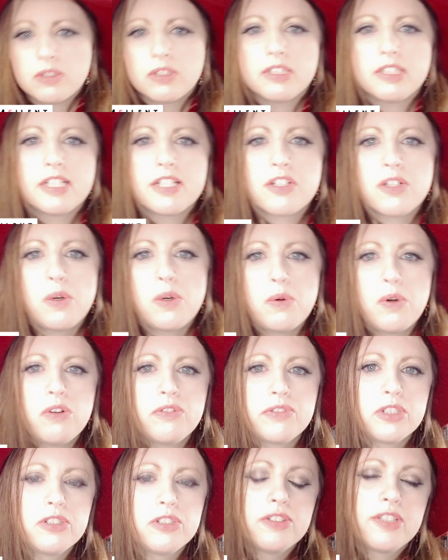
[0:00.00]
Let's go
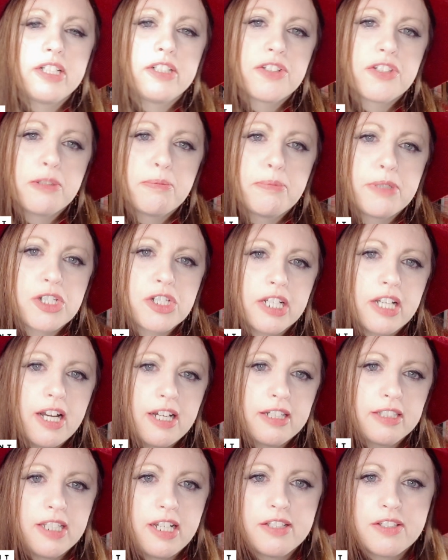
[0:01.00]
over their submission
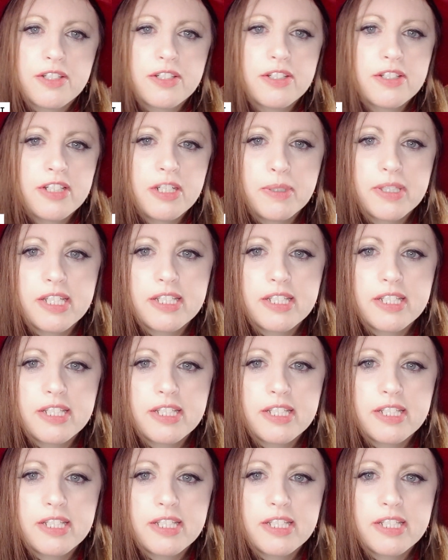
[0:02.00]
guidelines, see what they